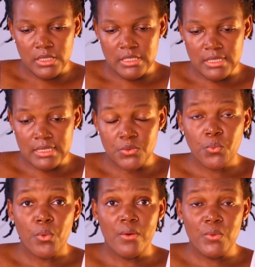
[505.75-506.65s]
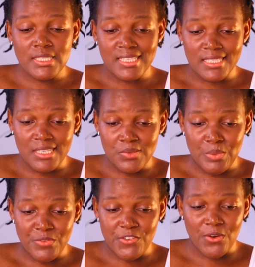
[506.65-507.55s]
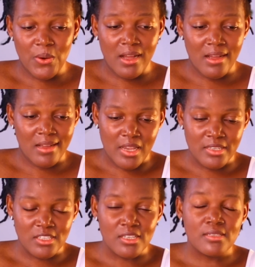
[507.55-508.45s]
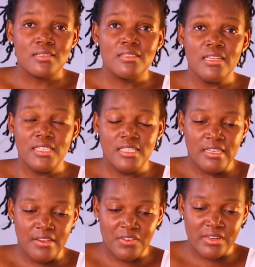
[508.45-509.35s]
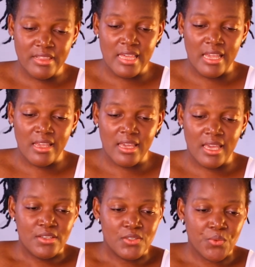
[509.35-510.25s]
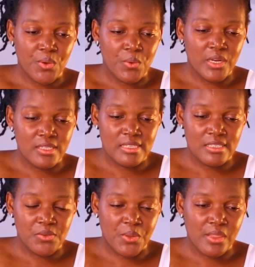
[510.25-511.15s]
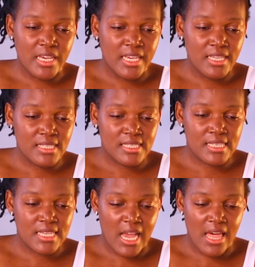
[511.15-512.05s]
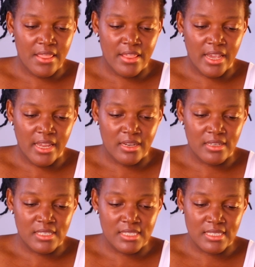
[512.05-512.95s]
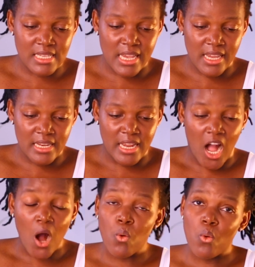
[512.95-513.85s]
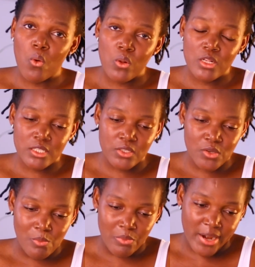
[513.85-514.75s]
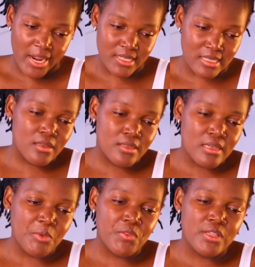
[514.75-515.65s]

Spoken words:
is where we started before. I just deleted everything, so we're gonna start with this and then design a whole new price. Some of the